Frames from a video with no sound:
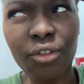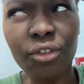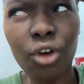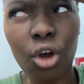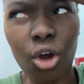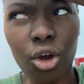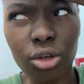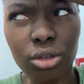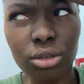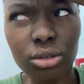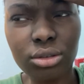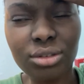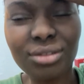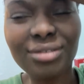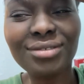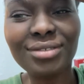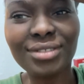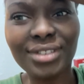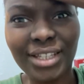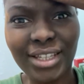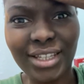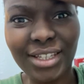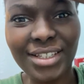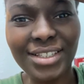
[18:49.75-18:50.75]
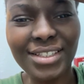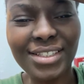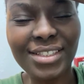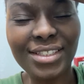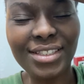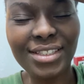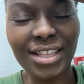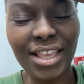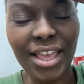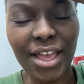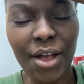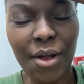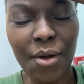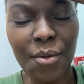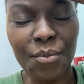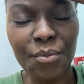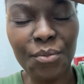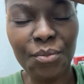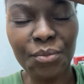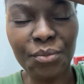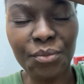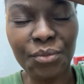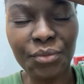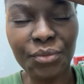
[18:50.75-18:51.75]
on is
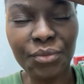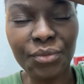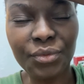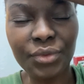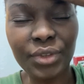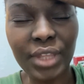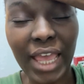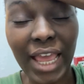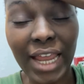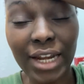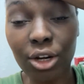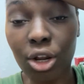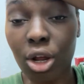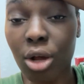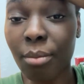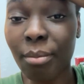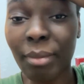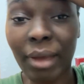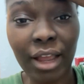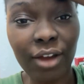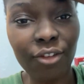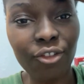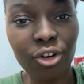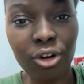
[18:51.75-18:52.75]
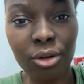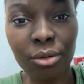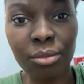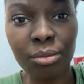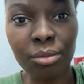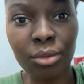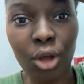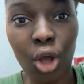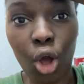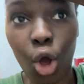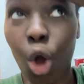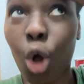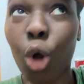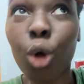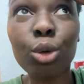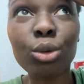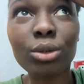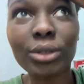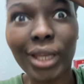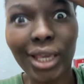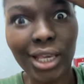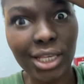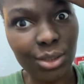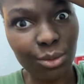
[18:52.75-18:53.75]
I'd come back from a whole
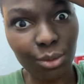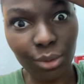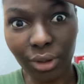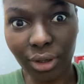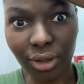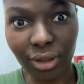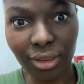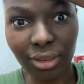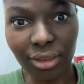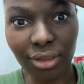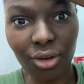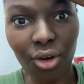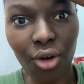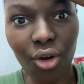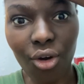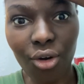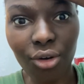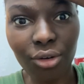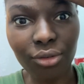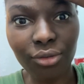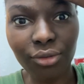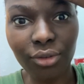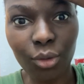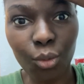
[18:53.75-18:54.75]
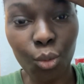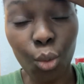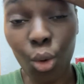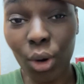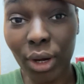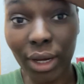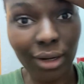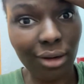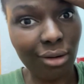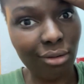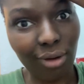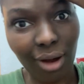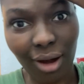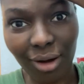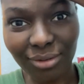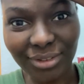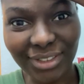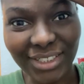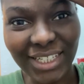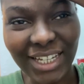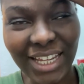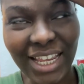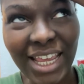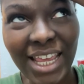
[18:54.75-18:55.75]
day's worth of walking
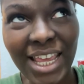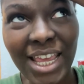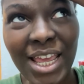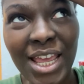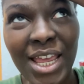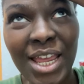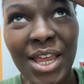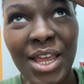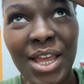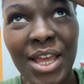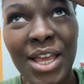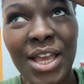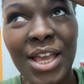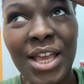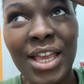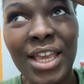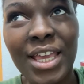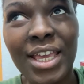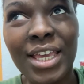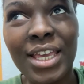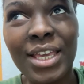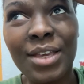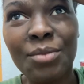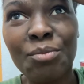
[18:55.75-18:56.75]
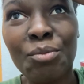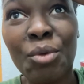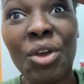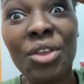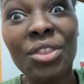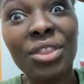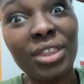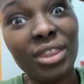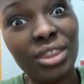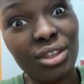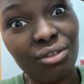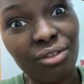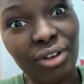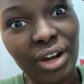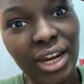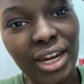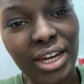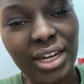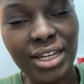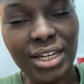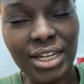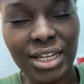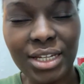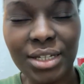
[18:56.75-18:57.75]
around, both in the
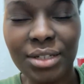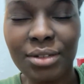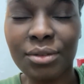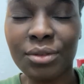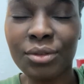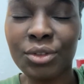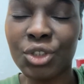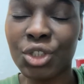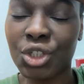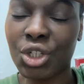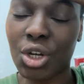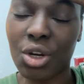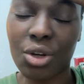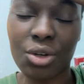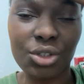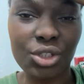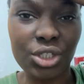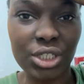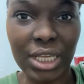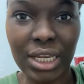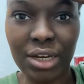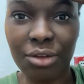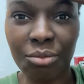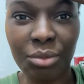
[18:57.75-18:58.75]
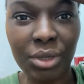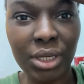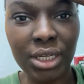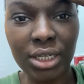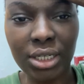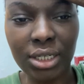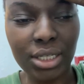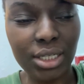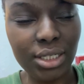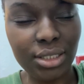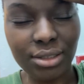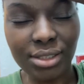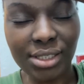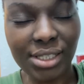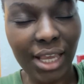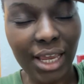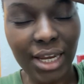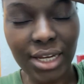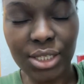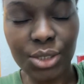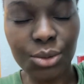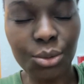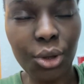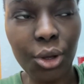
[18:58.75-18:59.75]
rain and, you know, just kind of being inside
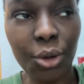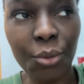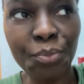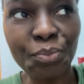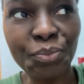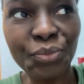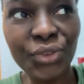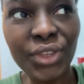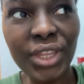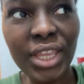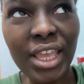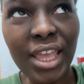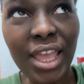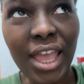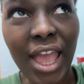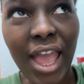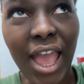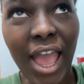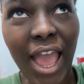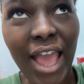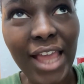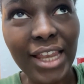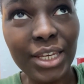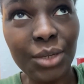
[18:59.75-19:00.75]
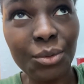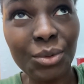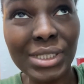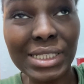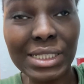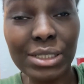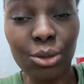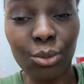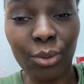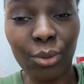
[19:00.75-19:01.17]
as well. And it was still